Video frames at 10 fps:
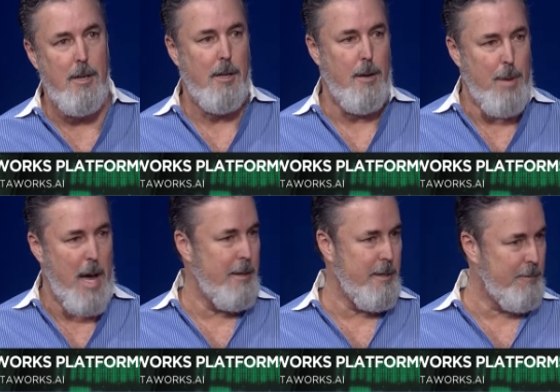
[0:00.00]

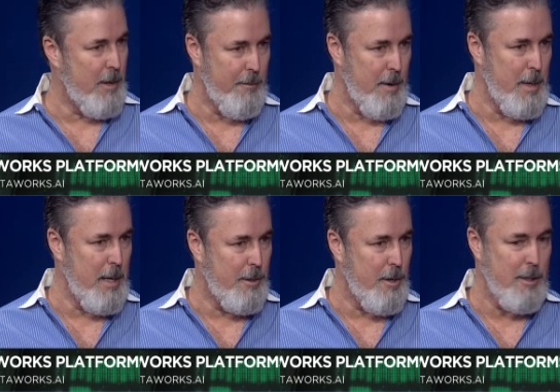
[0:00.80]
companion if they don't have
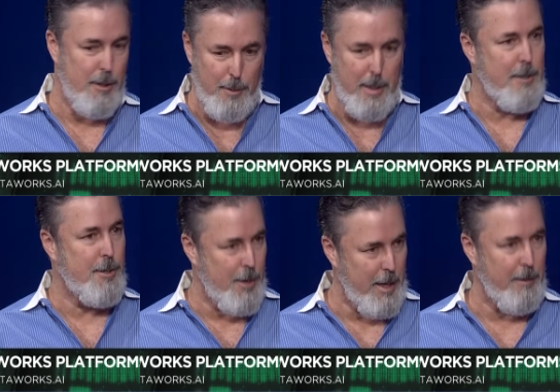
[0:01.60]
anybody to talk to and it's
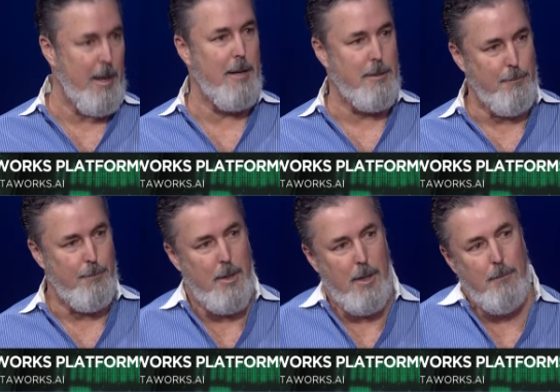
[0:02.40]
trained as a,
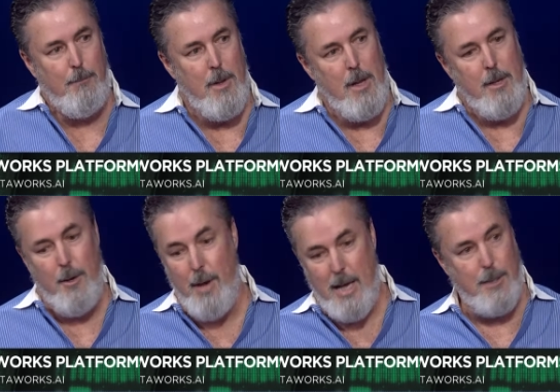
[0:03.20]
um,
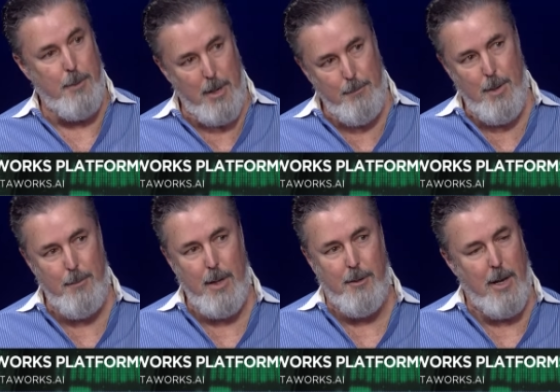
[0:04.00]
you know, an expert in, in,
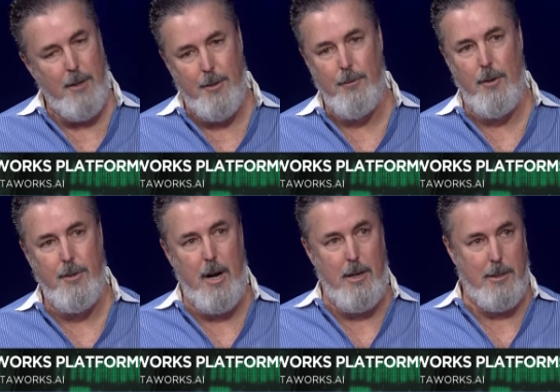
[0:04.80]
mental health. So those
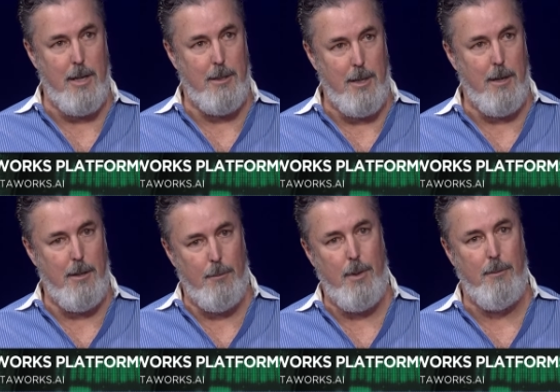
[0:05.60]
are areas that, uh,
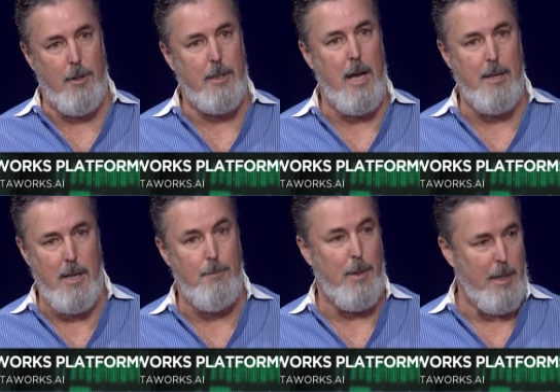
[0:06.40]
that we've looked at
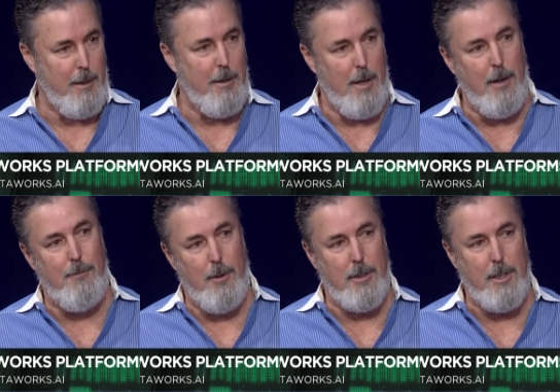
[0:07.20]
deeply and, and, are
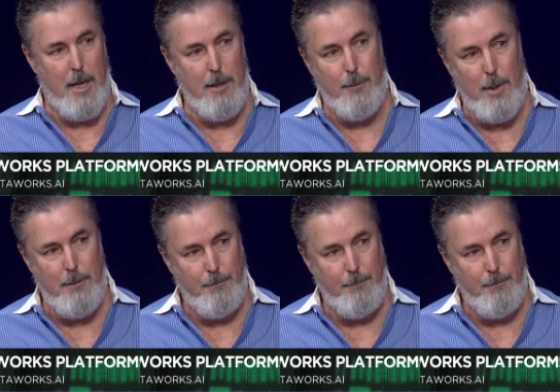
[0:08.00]
focusing on as well.